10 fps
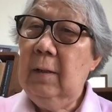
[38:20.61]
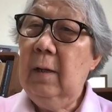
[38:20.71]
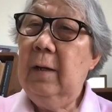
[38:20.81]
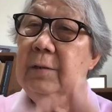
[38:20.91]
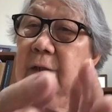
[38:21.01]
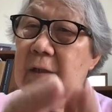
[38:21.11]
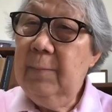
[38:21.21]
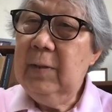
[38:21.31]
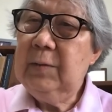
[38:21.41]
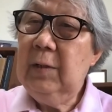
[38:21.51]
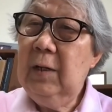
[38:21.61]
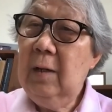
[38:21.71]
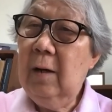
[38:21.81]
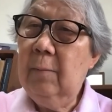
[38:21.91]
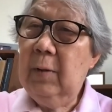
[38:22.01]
the legitimacy of